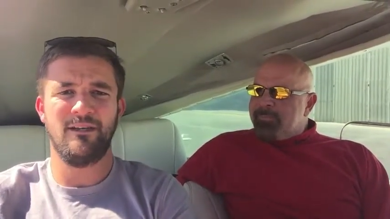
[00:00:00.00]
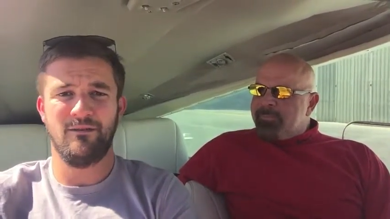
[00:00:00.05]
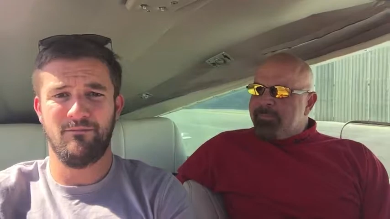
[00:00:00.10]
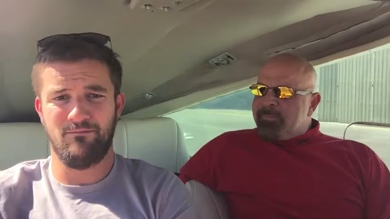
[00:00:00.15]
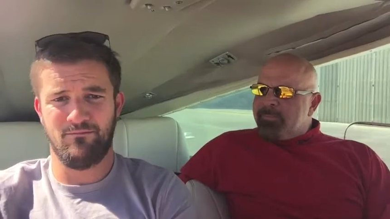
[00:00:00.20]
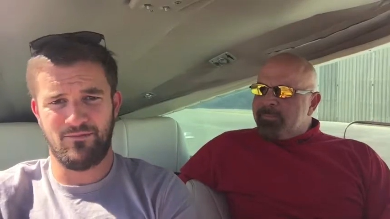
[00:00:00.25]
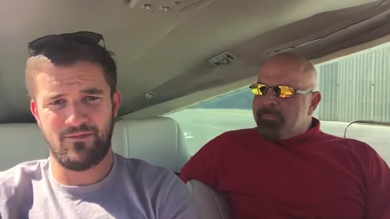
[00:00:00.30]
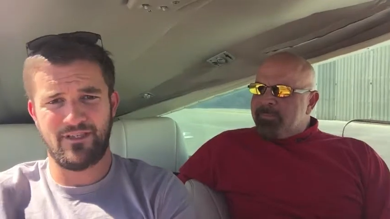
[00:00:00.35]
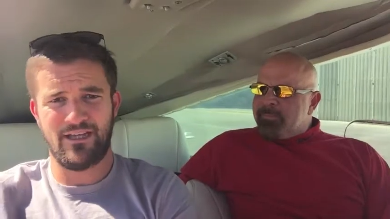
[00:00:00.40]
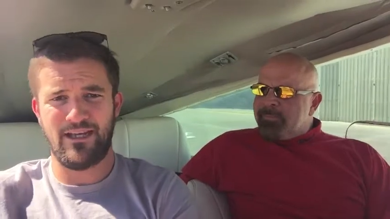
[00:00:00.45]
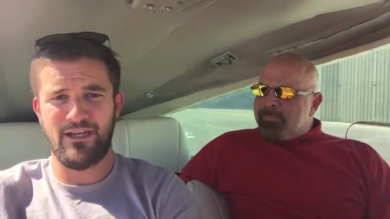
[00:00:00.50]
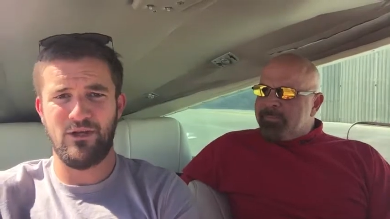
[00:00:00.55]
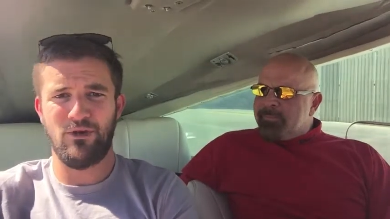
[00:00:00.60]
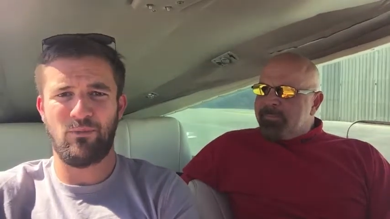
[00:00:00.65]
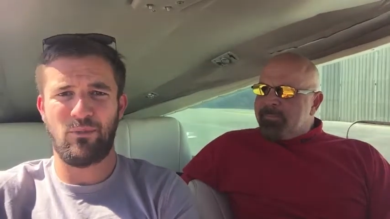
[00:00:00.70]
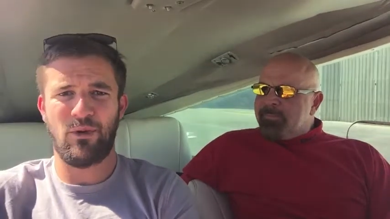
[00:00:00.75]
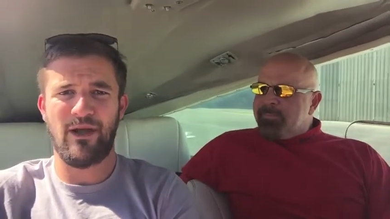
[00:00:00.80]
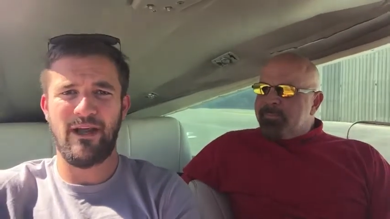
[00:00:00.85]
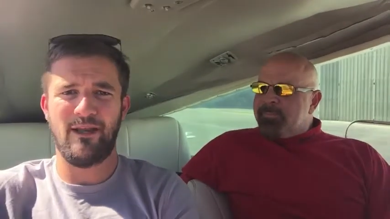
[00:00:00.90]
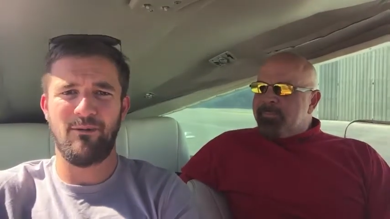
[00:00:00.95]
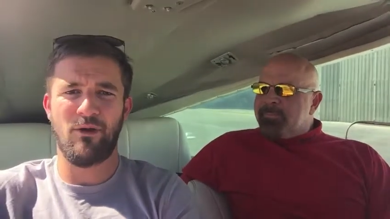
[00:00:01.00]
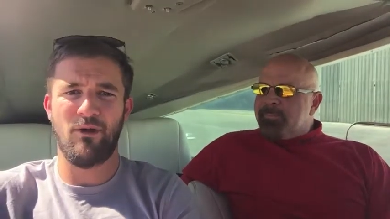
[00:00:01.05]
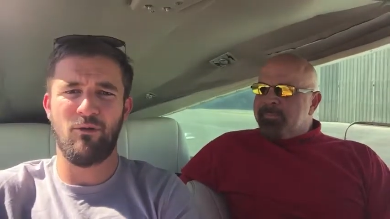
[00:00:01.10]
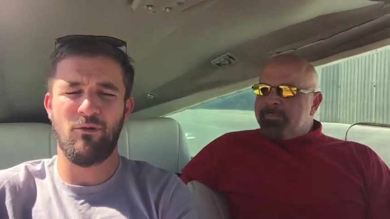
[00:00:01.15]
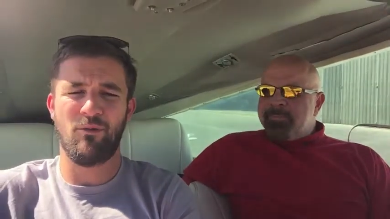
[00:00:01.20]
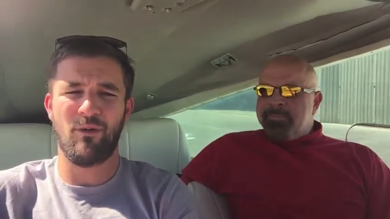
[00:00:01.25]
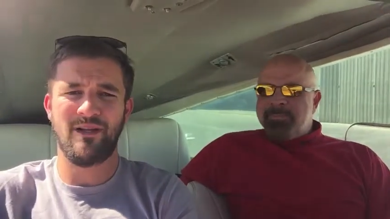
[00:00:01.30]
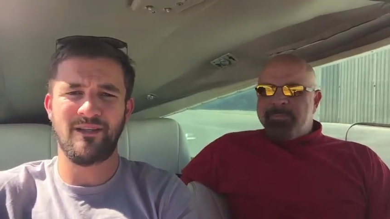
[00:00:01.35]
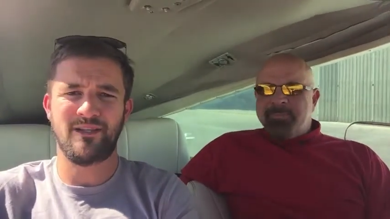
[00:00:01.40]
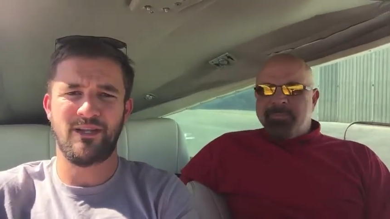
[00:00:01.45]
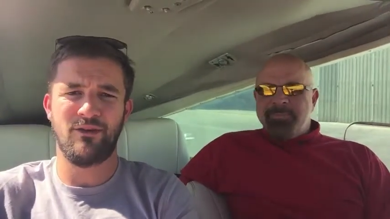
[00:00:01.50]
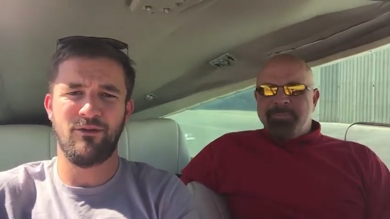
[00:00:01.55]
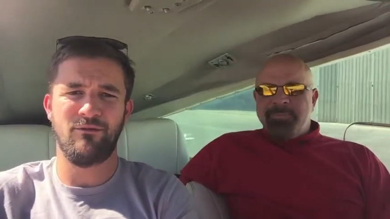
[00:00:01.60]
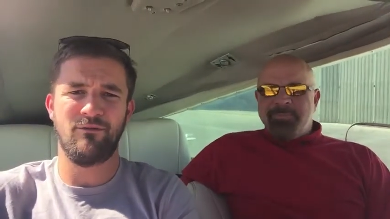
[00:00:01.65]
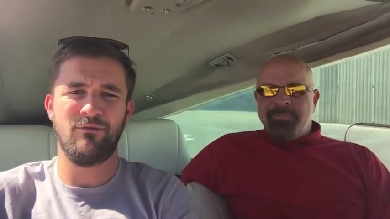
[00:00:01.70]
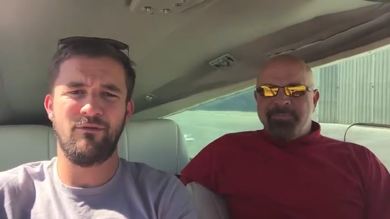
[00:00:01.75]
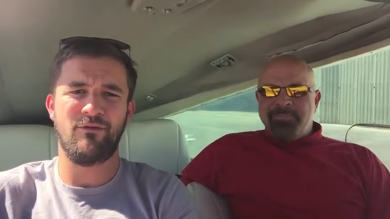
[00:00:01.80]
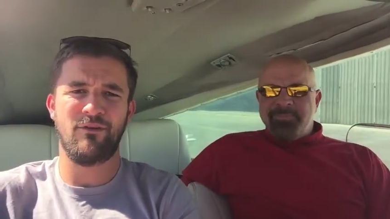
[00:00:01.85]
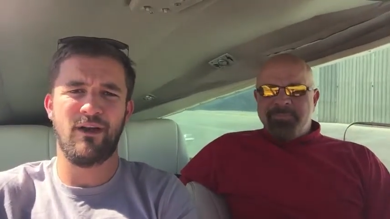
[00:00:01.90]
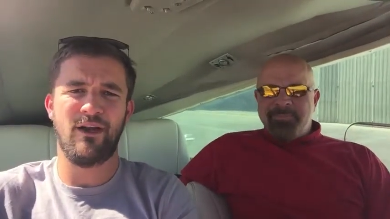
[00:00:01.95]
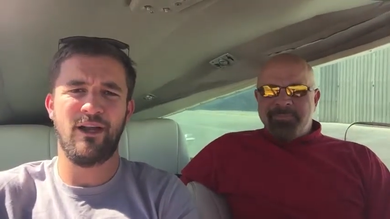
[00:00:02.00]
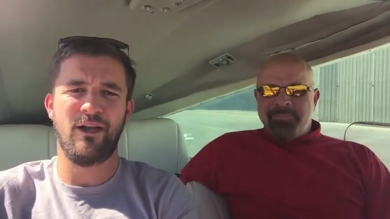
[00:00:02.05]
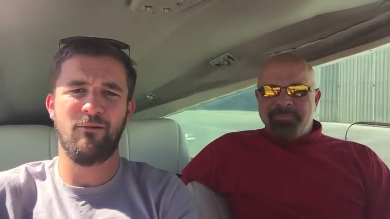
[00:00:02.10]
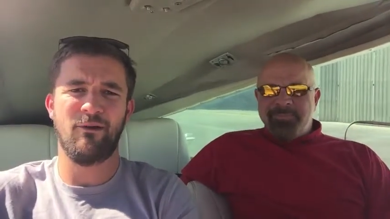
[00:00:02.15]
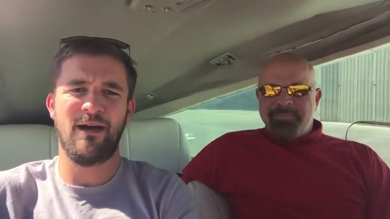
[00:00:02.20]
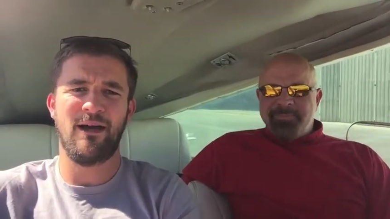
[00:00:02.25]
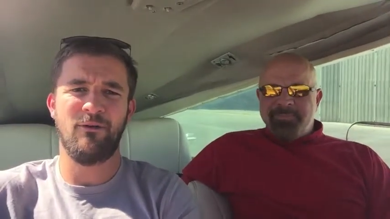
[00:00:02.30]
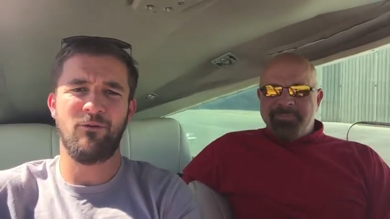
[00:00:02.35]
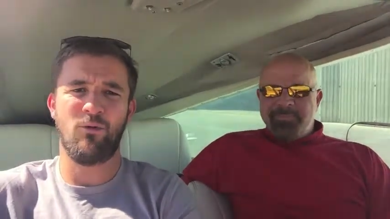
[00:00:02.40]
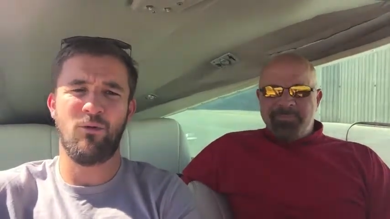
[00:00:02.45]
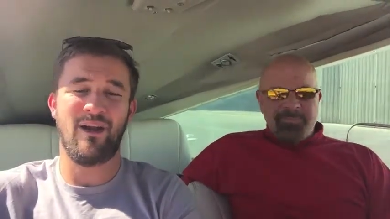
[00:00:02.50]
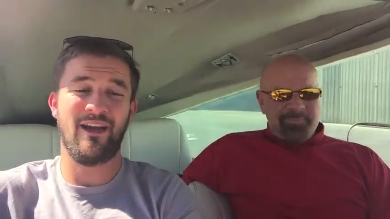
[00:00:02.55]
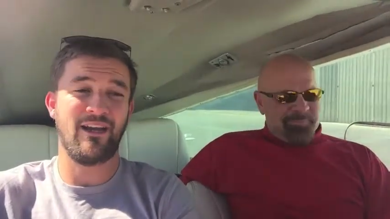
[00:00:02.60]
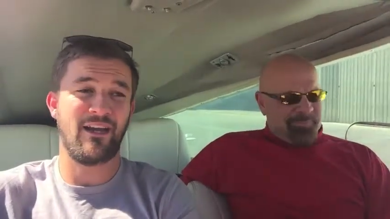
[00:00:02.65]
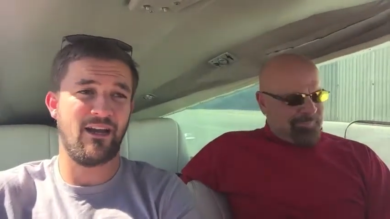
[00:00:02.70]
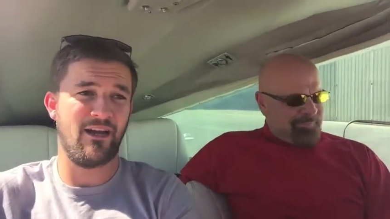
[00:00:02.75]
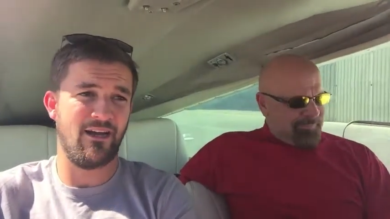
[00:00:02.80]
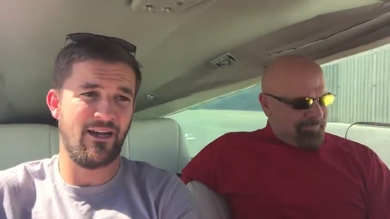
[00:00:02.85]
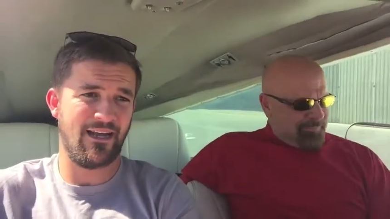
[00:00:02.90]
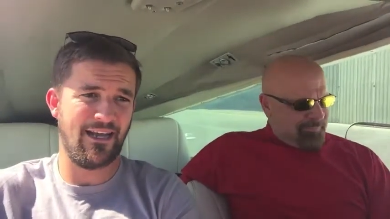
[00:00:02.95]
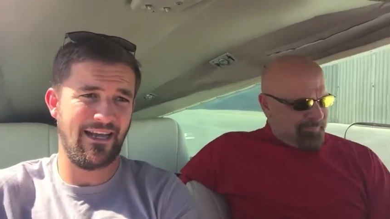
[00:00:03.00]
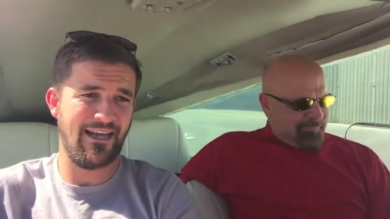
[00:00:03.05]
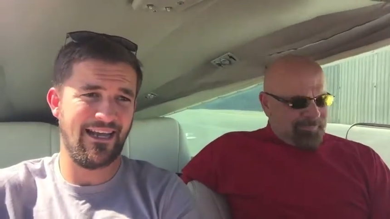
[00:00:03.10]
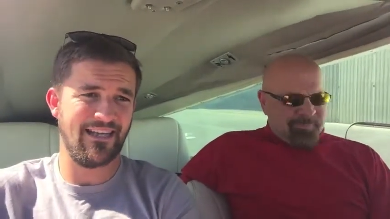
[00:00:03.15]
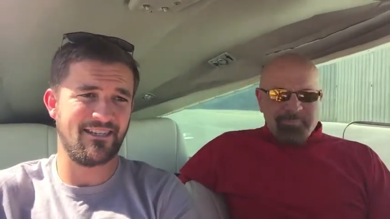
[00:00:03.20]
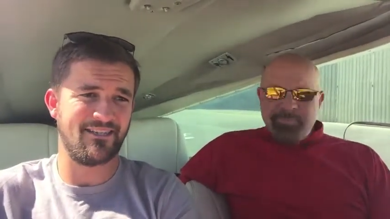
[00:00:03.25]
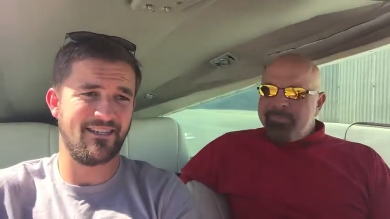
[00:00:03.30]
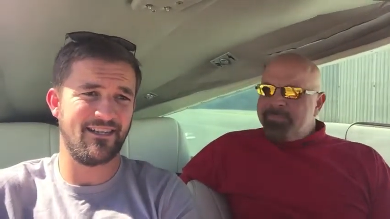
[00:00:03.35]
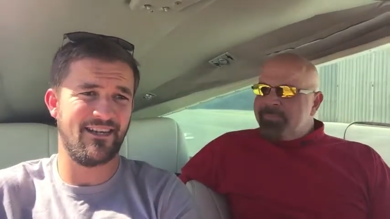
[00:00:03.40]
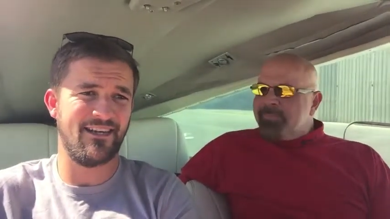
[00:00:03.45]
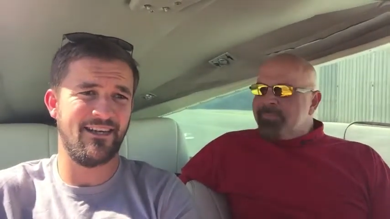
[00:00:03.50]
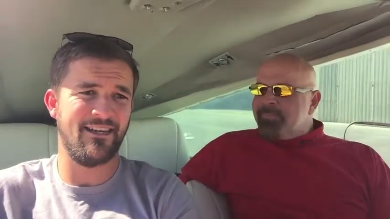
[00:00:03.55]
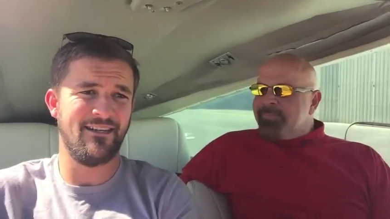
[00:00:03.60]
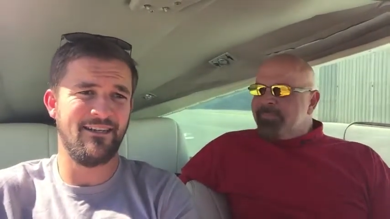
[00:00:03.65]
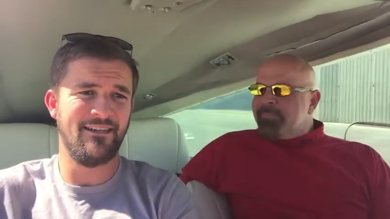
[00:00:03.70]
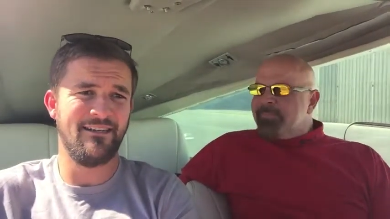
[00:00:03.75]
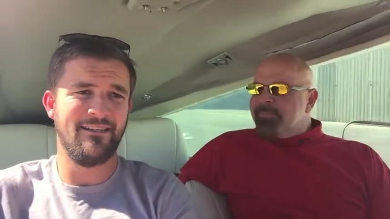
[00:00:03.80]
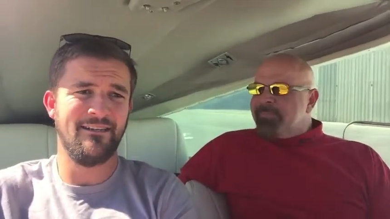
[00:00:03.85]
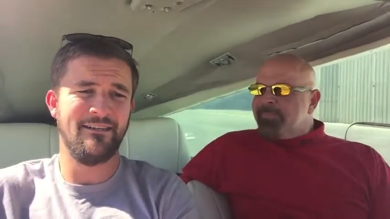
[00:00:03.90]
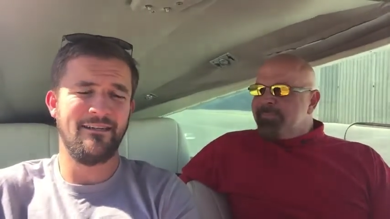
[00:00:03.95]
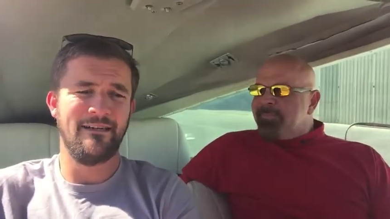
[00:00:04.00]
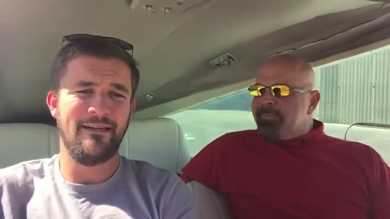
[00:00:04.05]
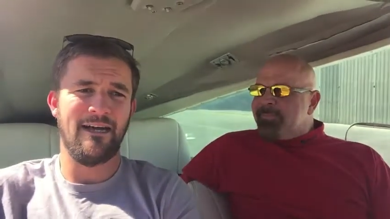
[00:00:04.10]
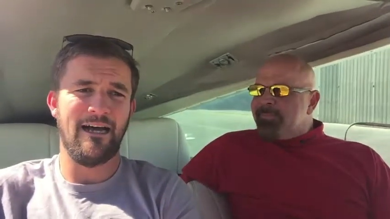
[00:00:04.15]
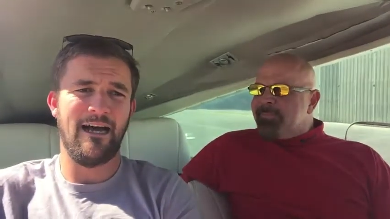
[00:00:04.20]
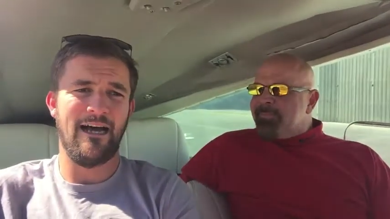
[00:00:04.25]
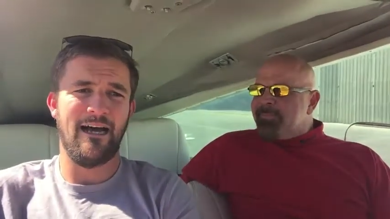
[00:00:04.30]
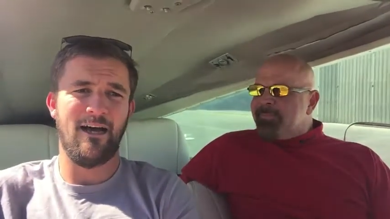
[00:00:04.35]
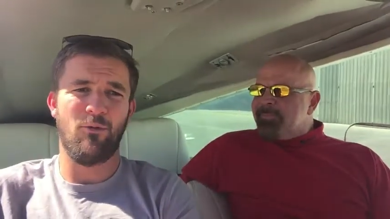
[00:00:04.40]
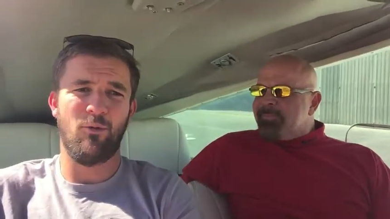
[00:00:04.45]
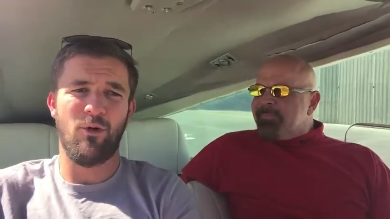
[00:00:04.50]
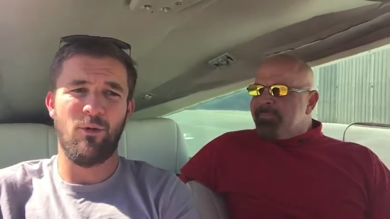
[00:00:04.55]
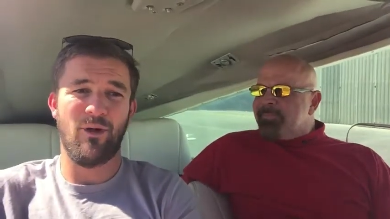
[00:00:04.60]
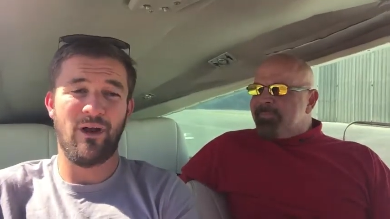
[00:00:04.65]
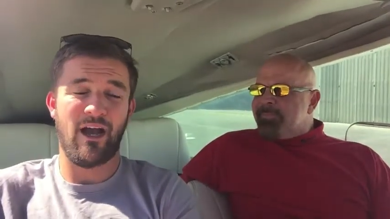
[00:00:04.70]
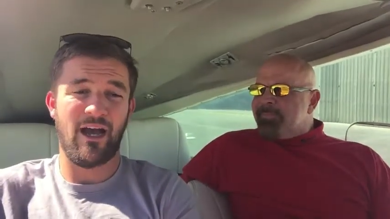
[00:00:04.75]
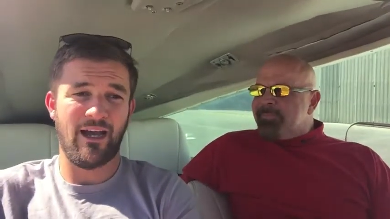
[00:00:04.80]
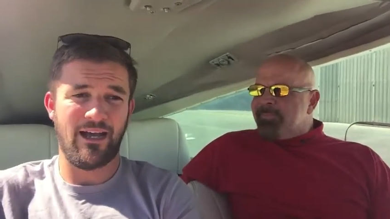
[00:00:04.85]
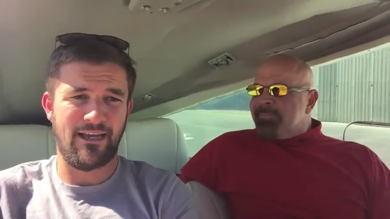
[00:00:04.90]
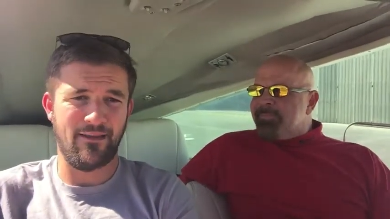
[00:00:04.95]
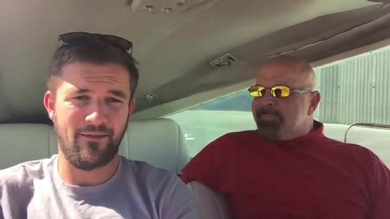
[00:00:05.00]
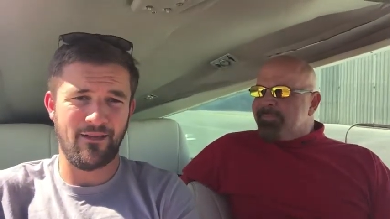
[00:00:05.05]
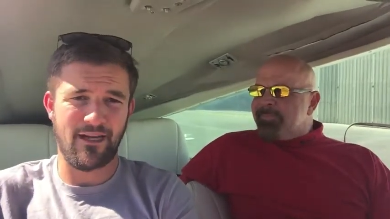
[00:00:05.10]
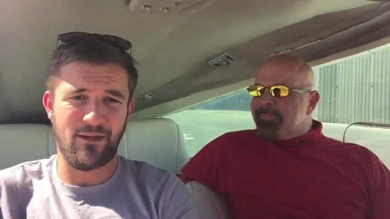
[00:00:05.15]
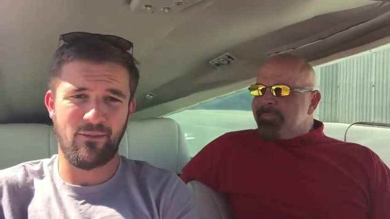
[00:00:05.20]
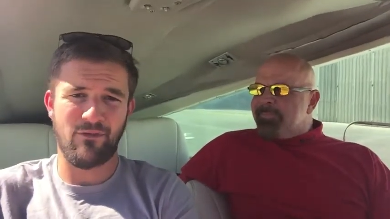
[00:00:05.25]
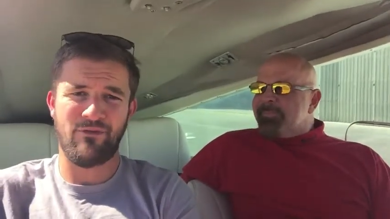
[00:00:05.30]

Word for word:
Speaker 1: You're sat in your plane at the moment. We're about to go flying around. We went kayaking yesterday. Uh, we went hiking the day